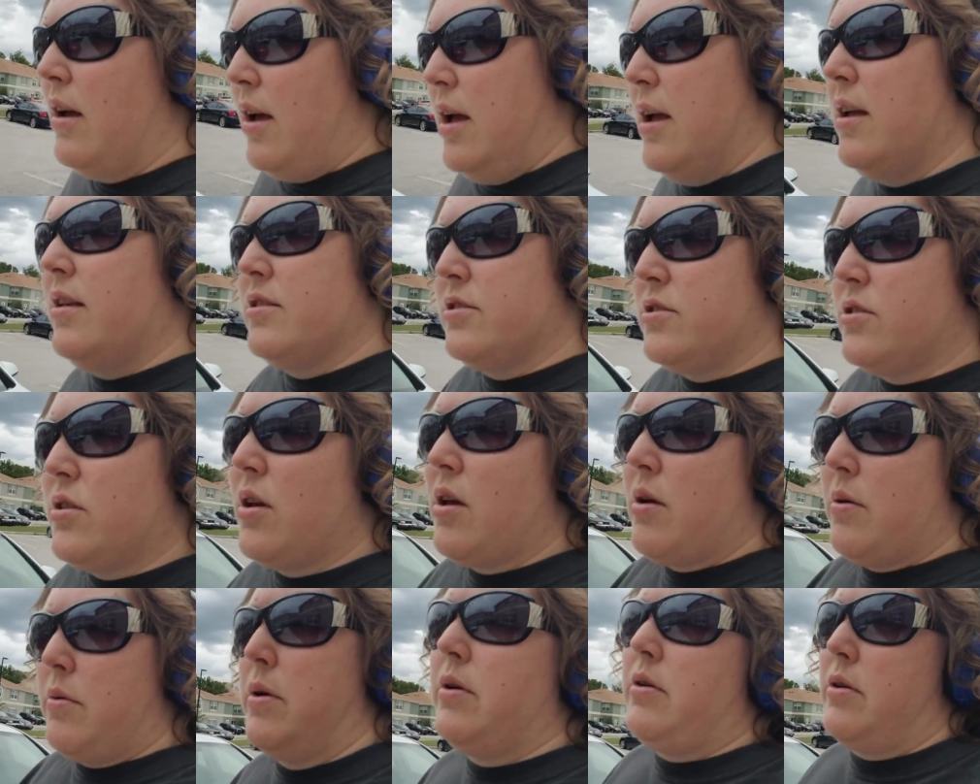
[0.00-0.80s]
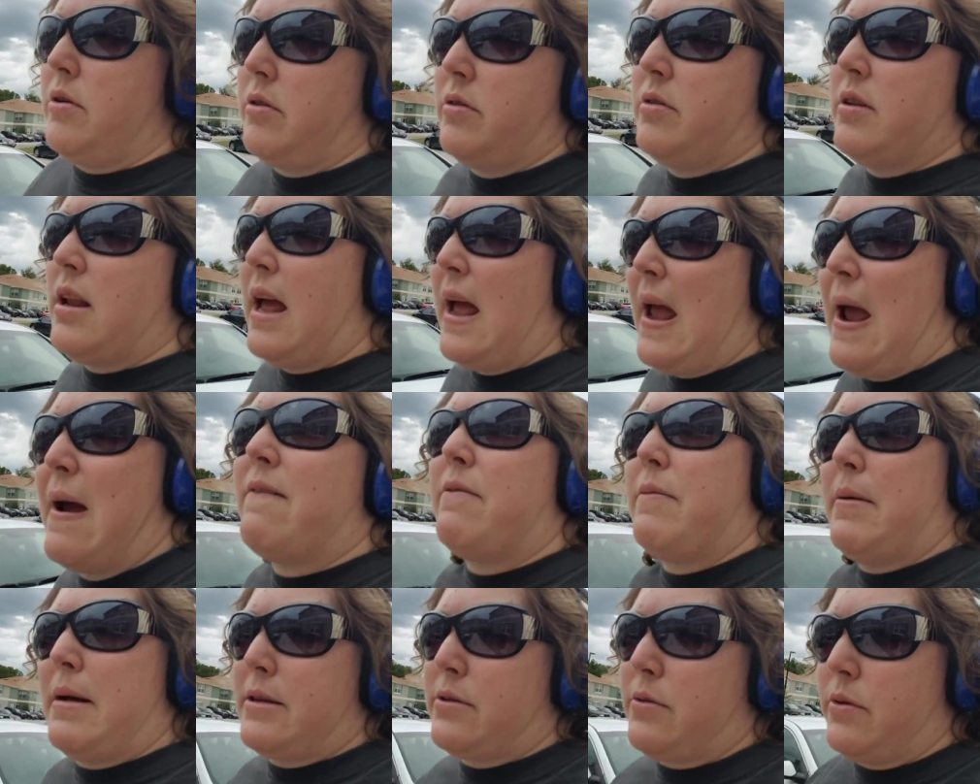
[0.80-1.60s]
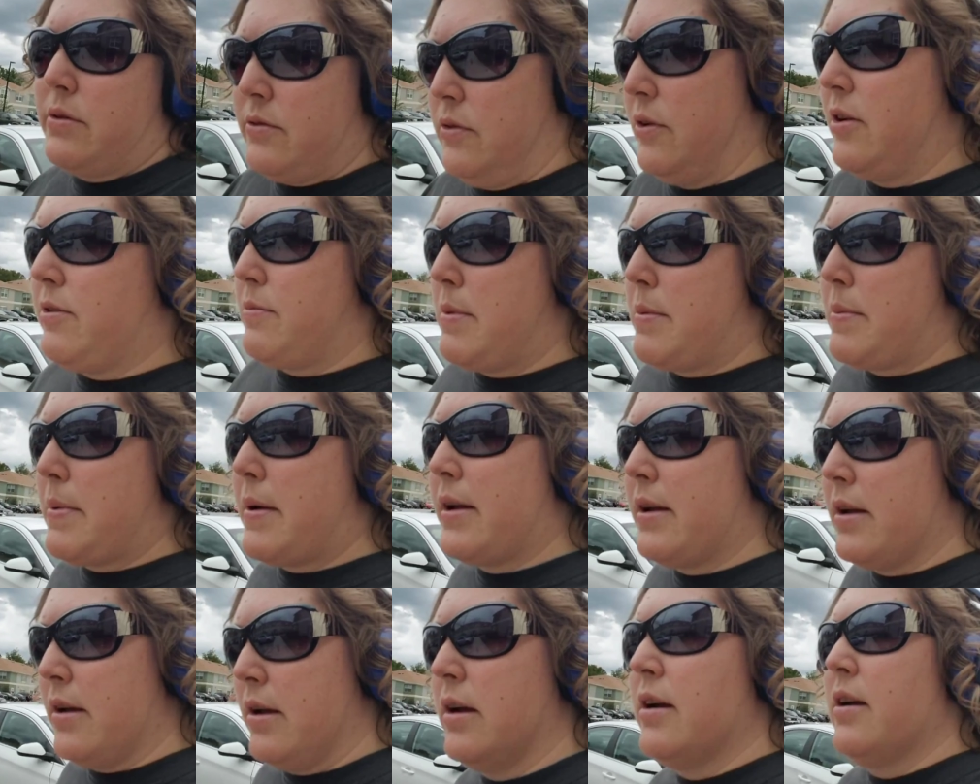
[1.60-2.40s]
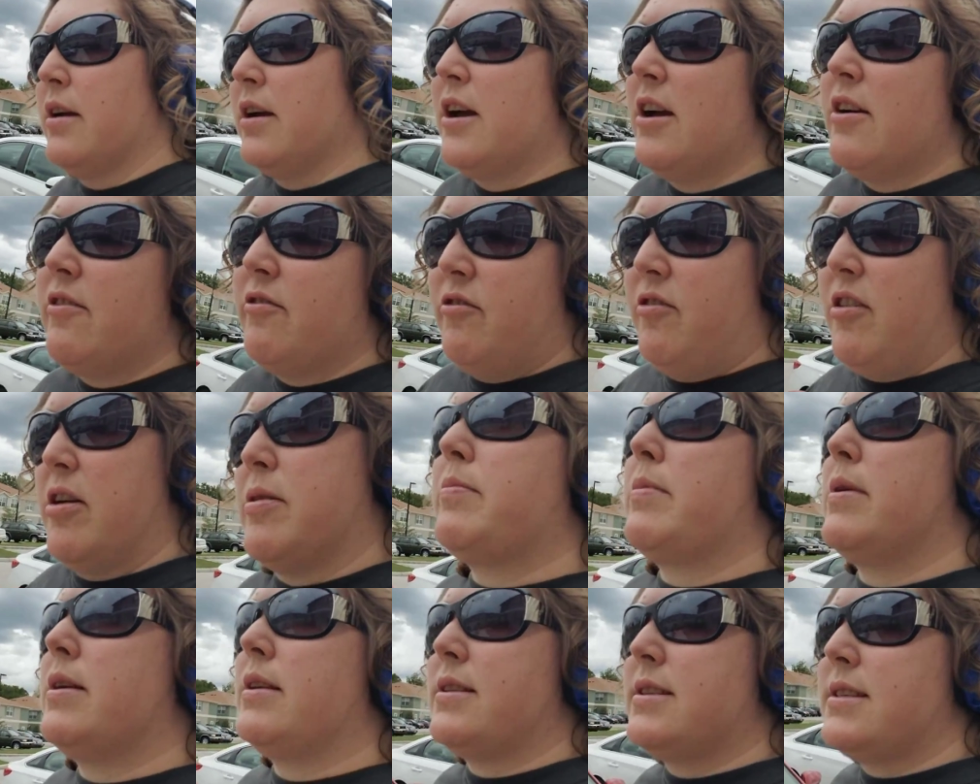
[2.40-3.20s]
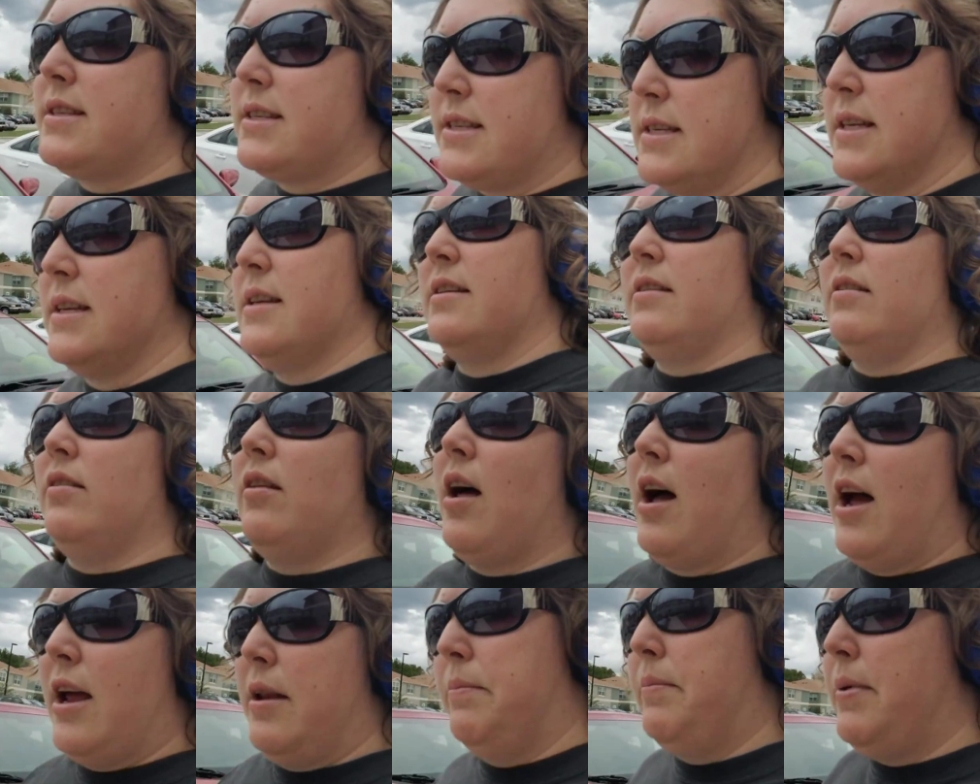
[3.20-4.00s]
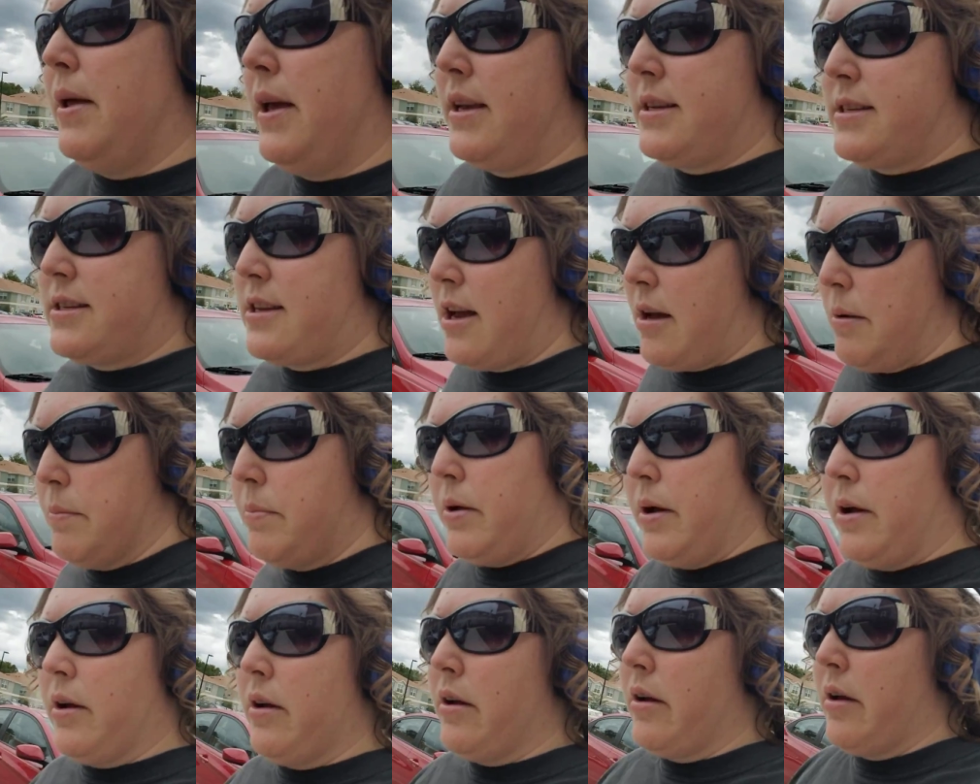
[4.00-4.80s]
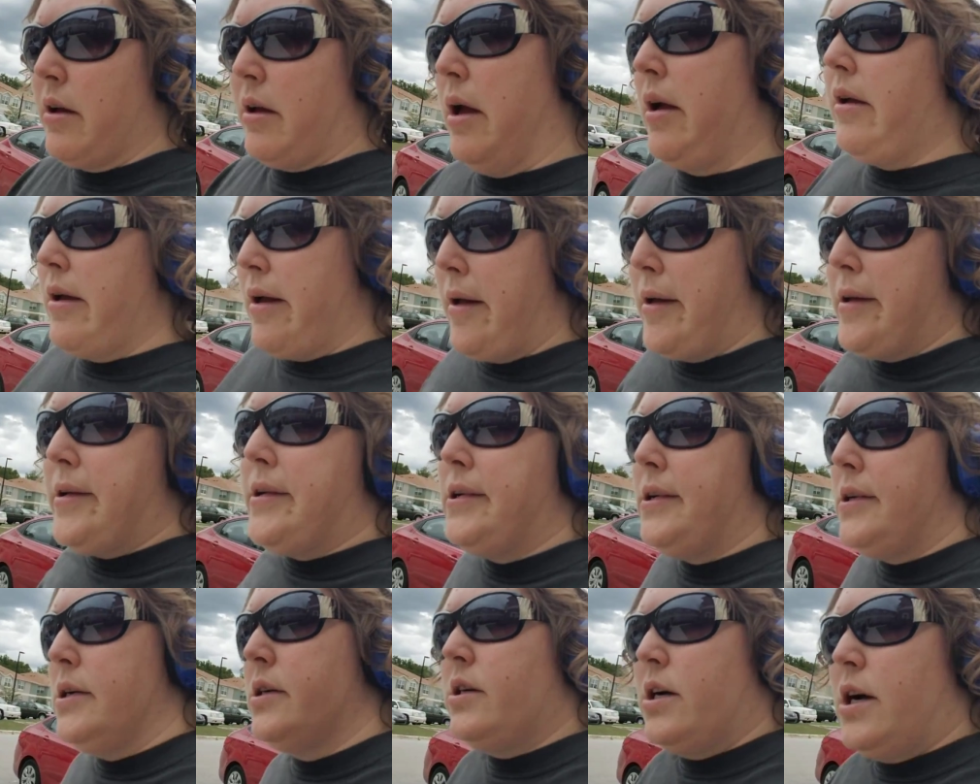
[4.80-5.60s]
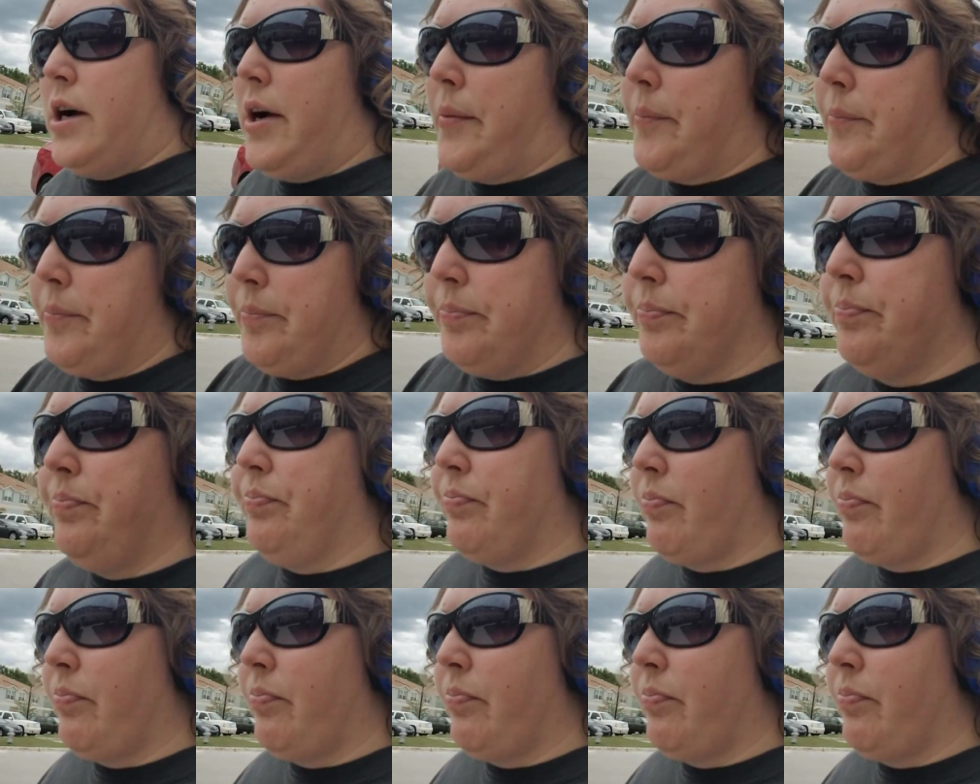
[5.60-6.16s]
And so, not everybody's going to Figment, but Figment's line picks up. But